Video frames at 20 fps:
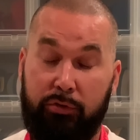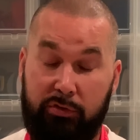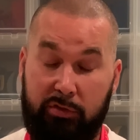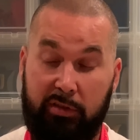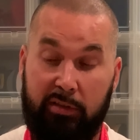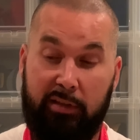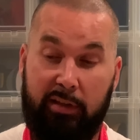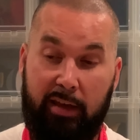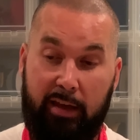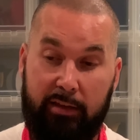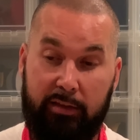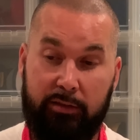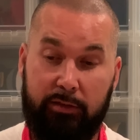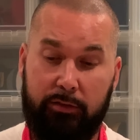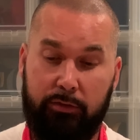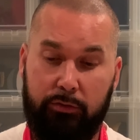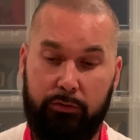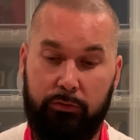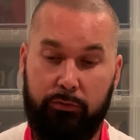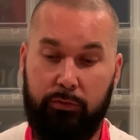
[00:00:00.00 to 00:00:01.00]

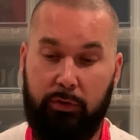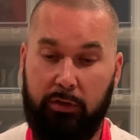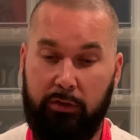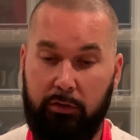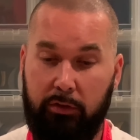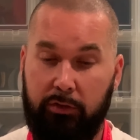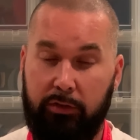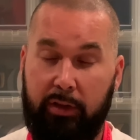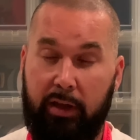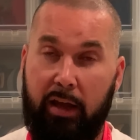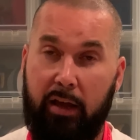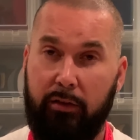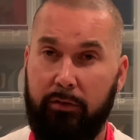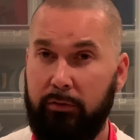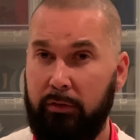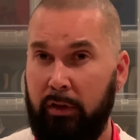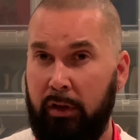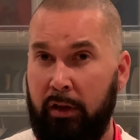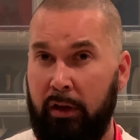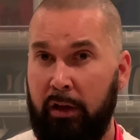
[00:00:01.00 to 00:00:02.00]
gas throttle
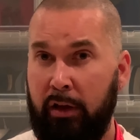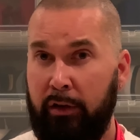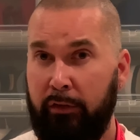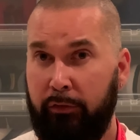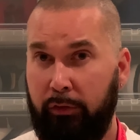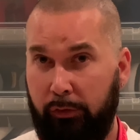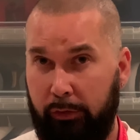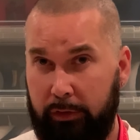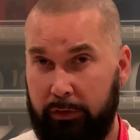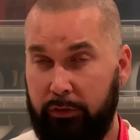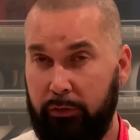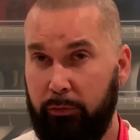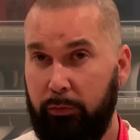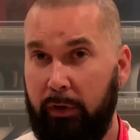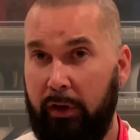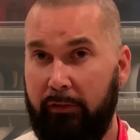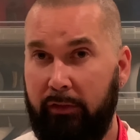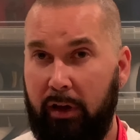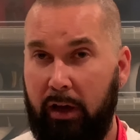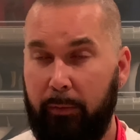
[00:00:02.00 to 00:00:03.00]
down for it to
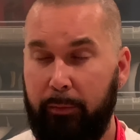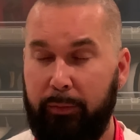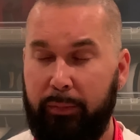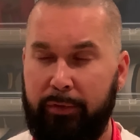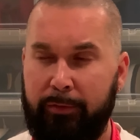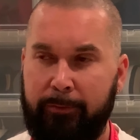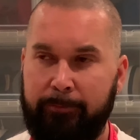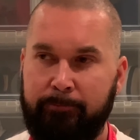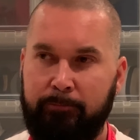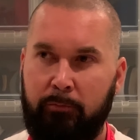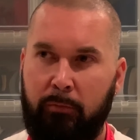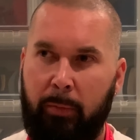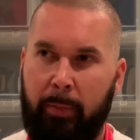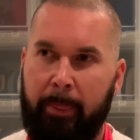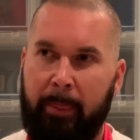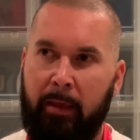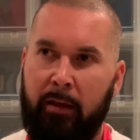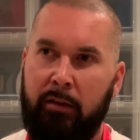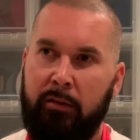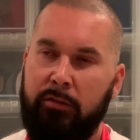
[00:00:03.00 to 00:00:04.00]
rev up.
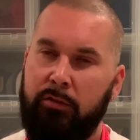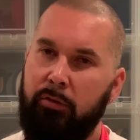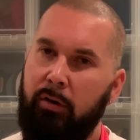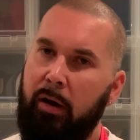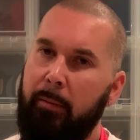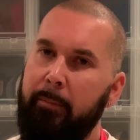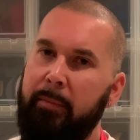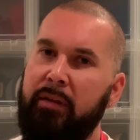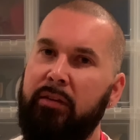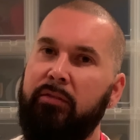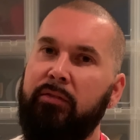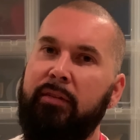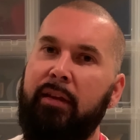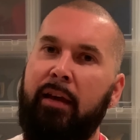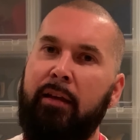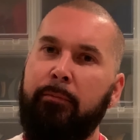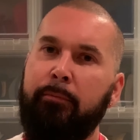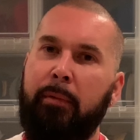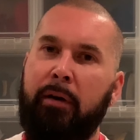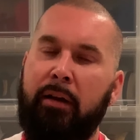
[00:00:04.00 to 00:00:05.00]
So I missed
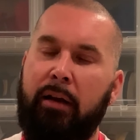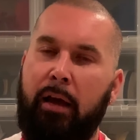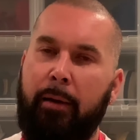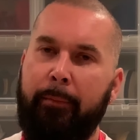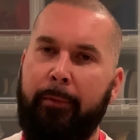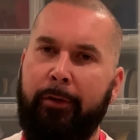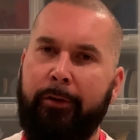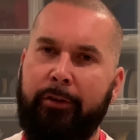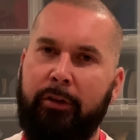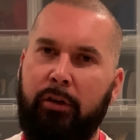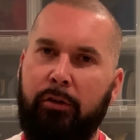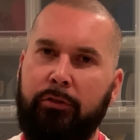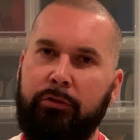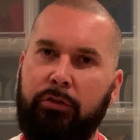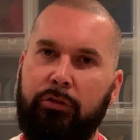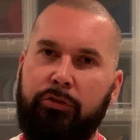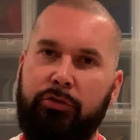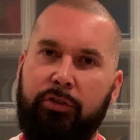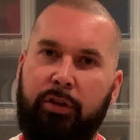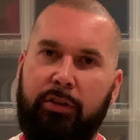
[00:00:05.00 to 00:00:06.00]
that, but I'm not going
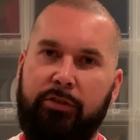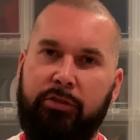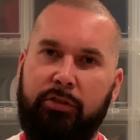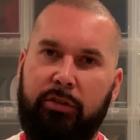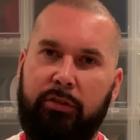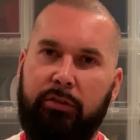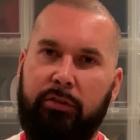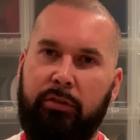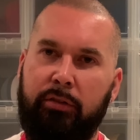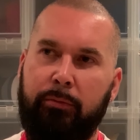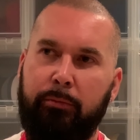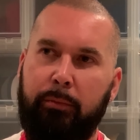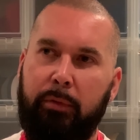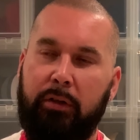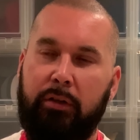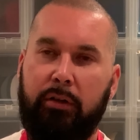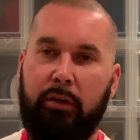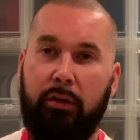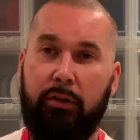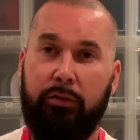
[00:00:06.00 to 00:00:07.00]
to judge it
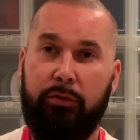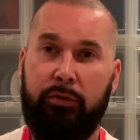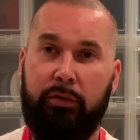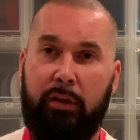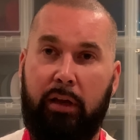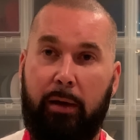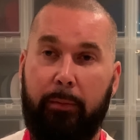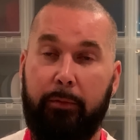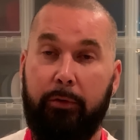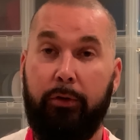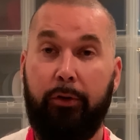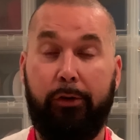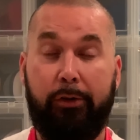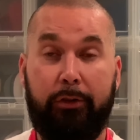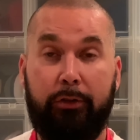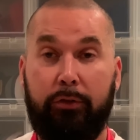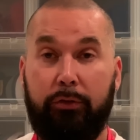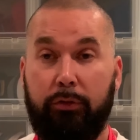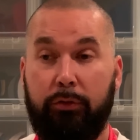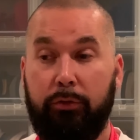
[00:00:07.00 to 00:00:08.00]
because I'm
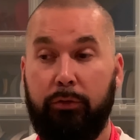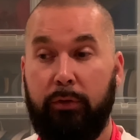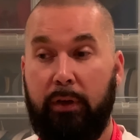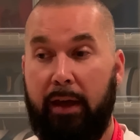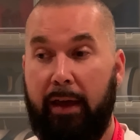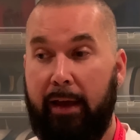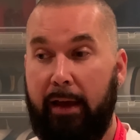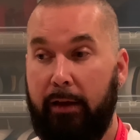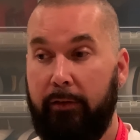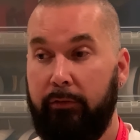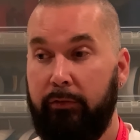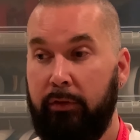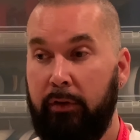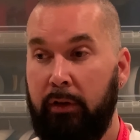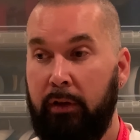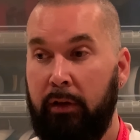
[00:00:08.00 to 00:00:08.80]
going to have